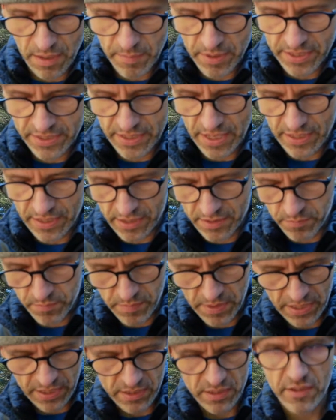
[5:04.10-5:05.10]
extent is
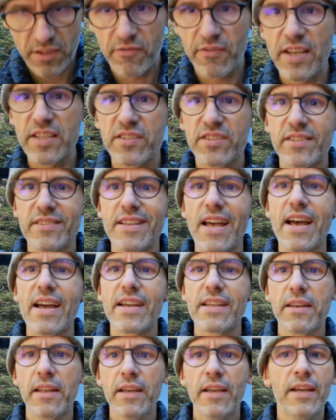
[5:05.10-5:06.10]
because of the vest
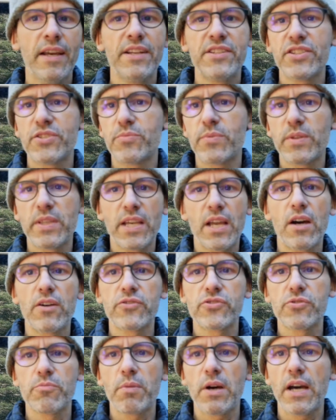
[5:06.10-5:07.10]
design. It just really hugs
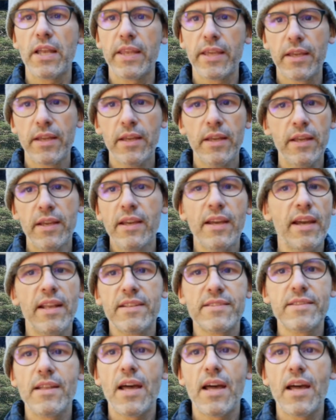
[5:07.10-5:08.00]
your body, and it's